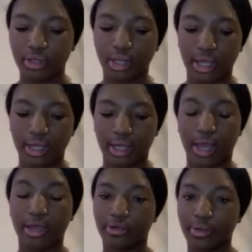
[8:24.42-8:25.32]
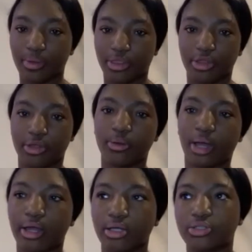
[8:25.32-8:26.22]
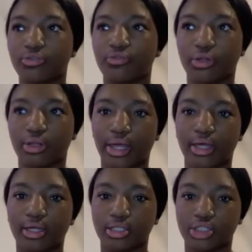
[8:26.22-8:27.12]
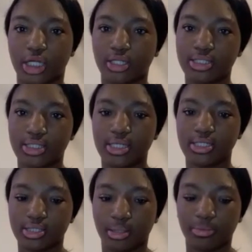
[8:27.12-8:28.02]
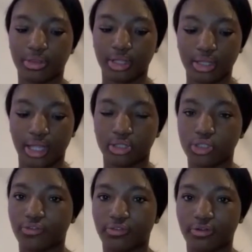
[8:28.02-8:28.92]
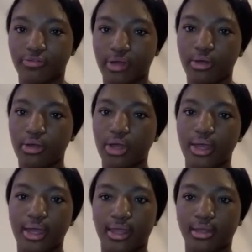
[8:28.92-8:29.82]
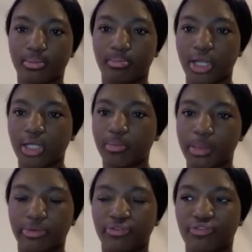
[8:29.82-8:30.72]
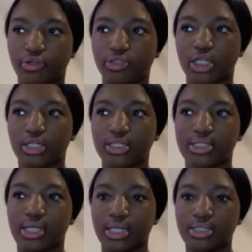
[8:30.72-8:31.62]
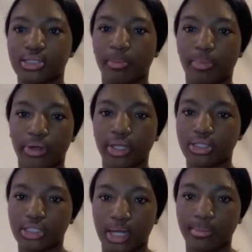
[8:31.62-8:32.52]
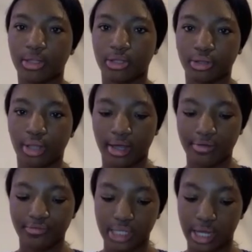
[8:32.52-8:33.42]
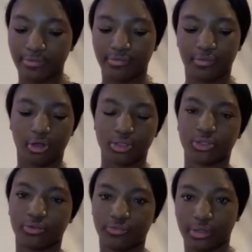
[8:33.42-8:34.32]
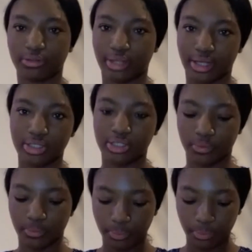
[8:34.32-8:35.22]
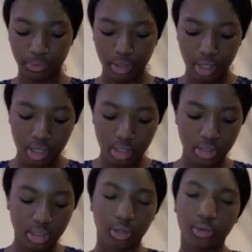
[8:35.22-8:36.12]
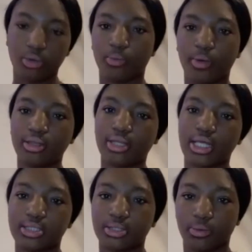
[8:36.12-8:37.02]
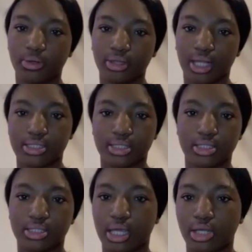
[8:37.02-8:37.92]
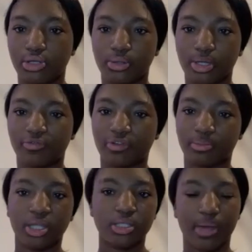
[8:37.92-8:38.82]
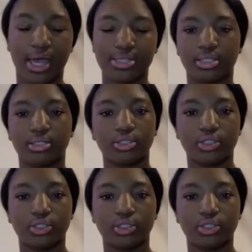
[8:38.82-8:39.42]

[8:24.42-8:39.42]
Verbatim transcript: like I agree with you. I also feel like jealousy is something that Lucifer felt, and many people feel jealousy at some point in time in their lives. I've also felt that too. So, what lesson or lessons can you get from this passage?